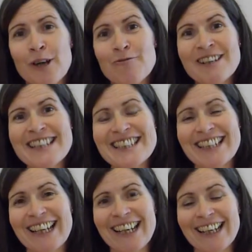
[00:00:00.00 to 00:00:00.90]

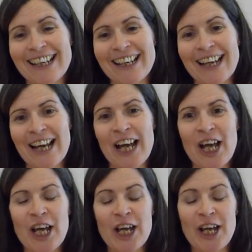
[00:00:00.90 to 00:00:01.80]
Recently,
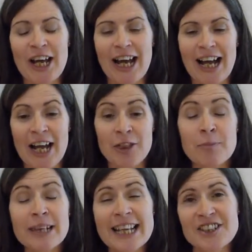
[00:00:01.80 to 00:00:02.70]
I had the
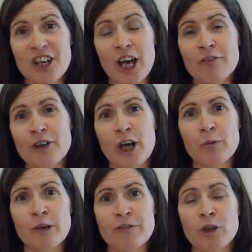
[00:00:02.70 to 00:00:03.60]
pleasure of
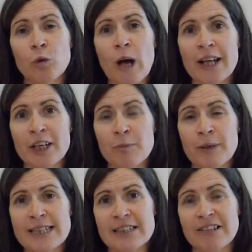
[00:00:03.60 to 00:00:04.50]
going with Fiona
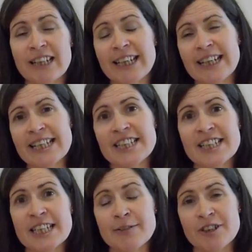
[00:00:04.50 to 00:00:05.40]
Protheroe into
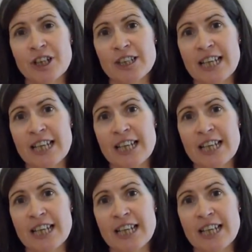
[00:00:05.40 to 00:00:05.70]
Skipton Girls